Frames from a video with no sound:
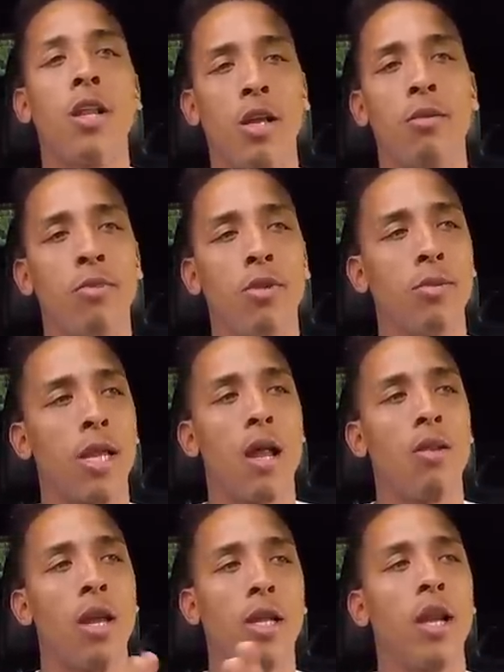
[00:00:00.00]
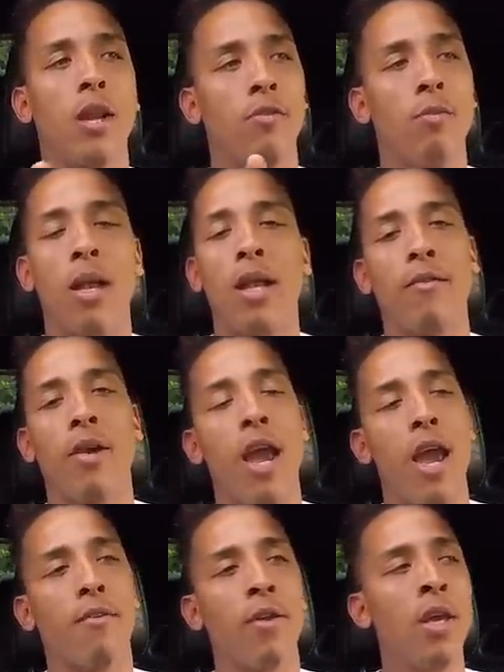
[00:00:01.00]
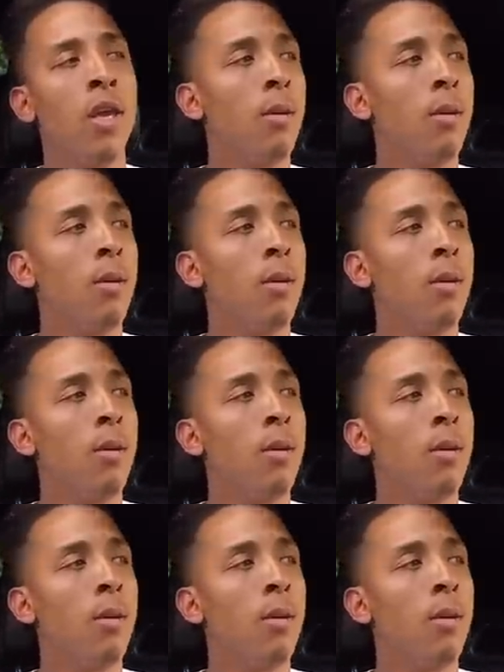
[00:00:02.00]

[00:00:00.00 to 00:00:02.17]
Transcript: of them. You know what I'm saying? I don't like none of them. I never have.